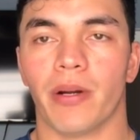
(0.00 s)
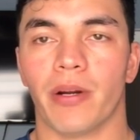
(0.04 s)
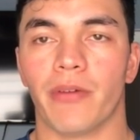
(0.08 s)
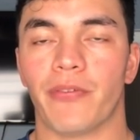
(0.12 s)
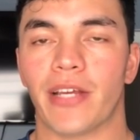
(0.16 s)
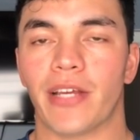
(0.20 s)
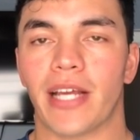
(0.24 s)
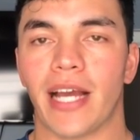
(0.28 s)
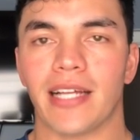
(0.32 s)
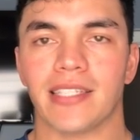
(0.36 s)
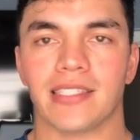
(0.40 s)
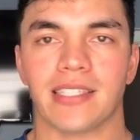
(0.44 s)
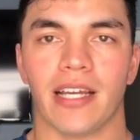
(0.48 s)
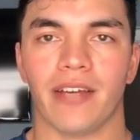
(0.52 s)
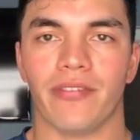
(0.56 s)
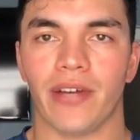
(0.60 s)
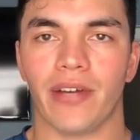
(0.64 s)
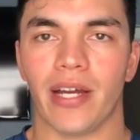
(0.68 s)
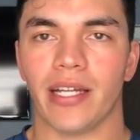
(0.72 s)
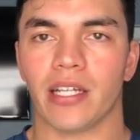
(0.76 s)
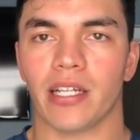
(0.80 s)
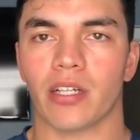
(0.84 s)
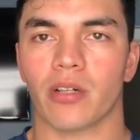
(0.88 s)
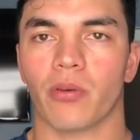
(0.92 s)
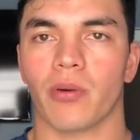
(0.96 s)
But if you guys have
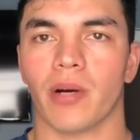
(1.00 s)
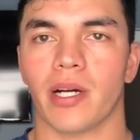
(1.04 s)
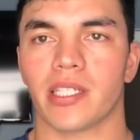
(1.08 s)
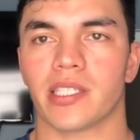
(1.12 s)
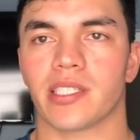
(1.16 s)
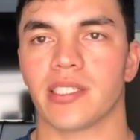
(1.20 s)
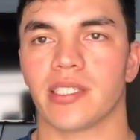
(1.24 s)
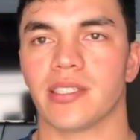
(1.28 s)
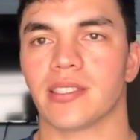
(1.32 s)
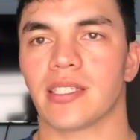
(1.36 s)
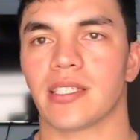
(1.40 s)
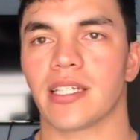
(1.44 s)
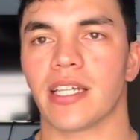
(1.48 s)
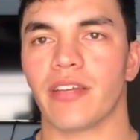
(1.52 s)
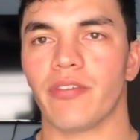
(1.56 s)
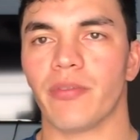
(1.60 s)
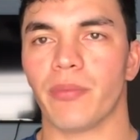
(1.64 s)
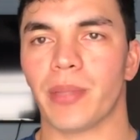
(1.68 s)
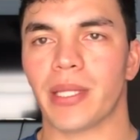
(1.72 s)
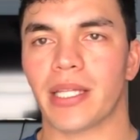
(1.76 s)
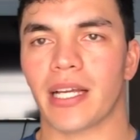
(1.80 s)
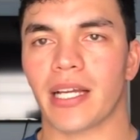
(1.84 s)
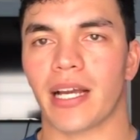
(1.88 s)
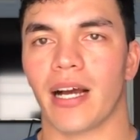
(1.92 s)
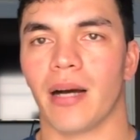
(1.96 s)
any questions, leave
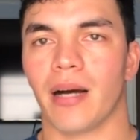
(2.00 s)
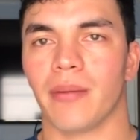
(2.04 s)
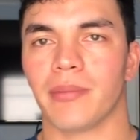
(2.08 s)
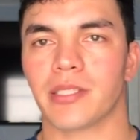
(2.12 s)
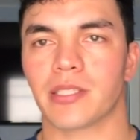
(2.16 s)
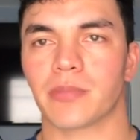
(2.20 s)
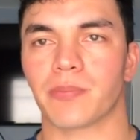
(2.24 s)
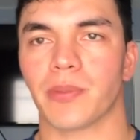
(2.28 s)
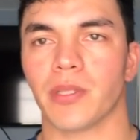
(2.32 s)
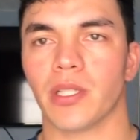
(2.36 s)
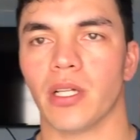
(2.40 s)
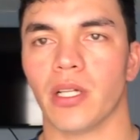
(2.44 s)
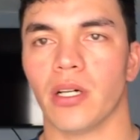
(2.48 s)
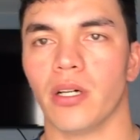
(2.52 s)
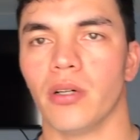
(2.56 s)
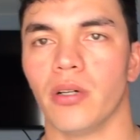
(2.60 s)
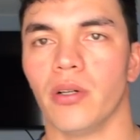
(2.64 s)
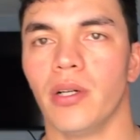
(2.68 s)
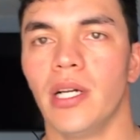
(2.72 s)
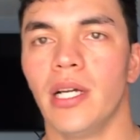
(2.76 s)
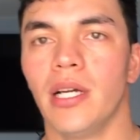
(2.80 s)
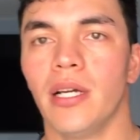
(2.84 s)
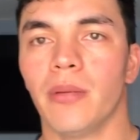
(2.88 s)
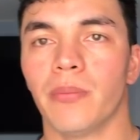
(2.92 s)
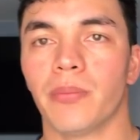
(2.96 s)
them in the comments
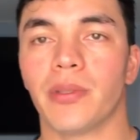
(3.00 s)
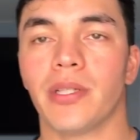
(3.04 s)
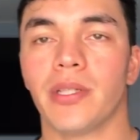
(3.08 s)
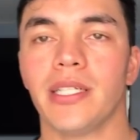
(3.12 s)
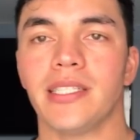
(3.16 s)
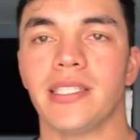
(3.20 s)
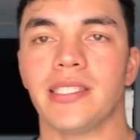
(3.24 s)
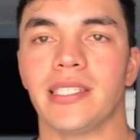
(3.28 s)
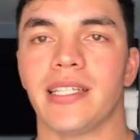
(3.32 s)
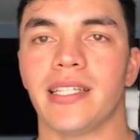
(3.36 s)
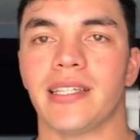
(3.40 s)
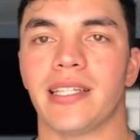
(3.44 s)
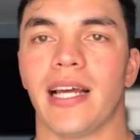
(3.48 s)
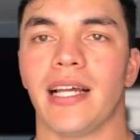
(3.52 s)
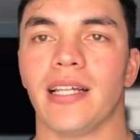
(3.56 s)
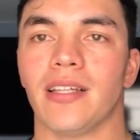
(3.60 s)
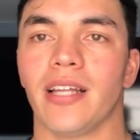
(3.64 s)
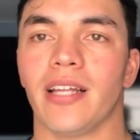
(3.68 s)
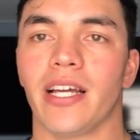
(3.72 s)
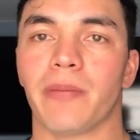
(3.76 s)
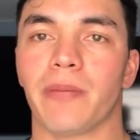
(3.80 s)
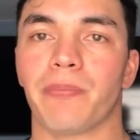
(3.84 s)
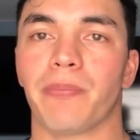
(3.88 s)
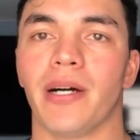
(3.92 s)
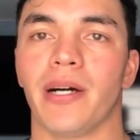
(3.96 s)
below. Please hit that
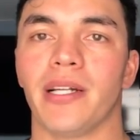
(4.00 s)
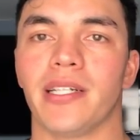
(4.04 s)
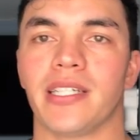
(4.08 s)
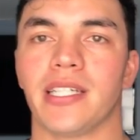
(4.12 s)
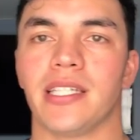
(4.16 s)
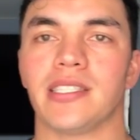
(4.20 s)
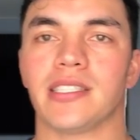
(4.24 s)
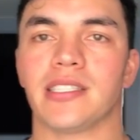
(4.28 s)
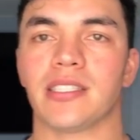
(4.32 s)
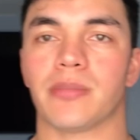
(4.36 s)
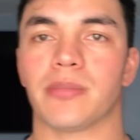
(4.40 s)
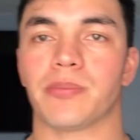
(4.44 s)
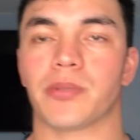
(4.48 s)
like button and